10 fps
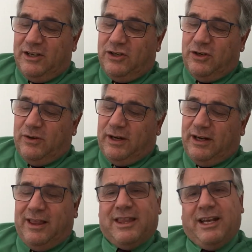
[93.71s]
"Do you know how
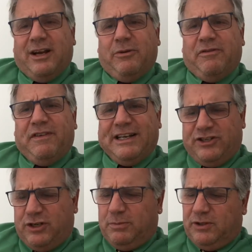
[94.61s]
to thin out
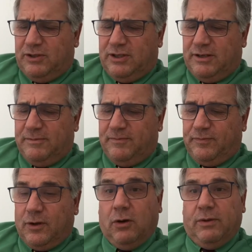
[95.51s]
vegetables?"
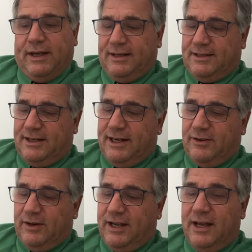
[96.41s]
"Oh, yes," said
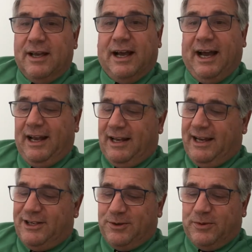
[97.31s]
Henry. "I
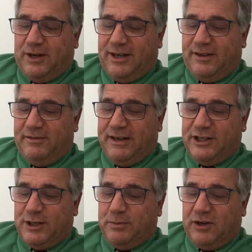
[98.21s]
like to work in the
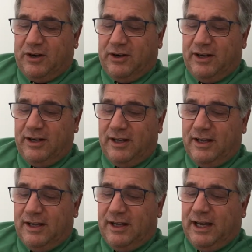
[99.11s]
vegetable garden."
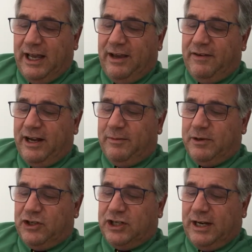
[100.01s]
"I haven't had
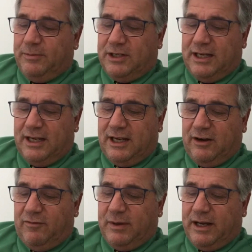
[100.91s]
much time to take care
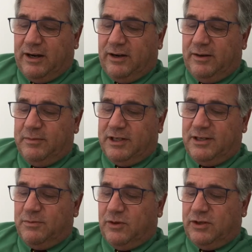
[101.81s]
of my garden," Mrs.
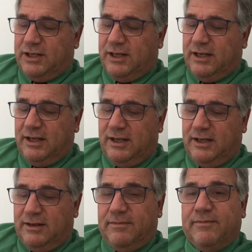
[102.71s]
Moore said.
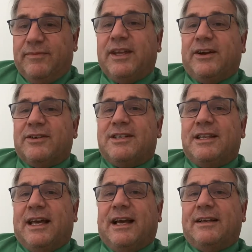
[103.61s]
"There, see
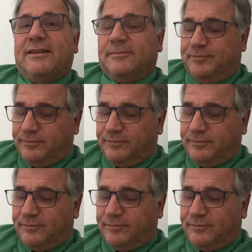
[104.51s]
that?"